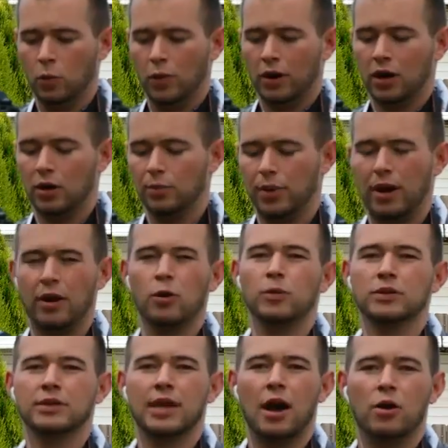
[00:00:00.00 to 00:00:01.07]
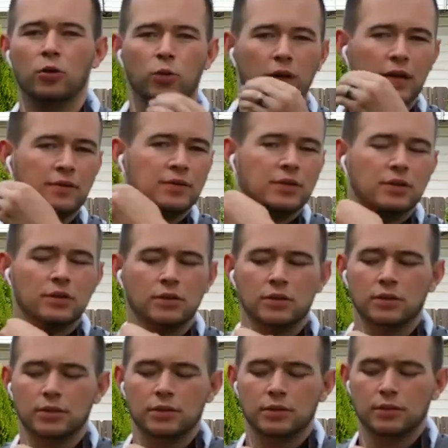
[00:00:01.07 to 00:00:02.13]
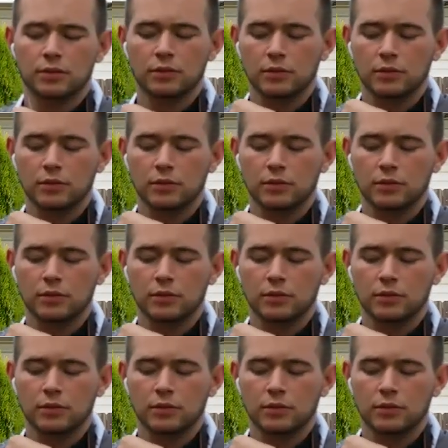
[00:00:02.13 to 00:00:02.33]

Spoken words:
We're going to compare it with sound waves.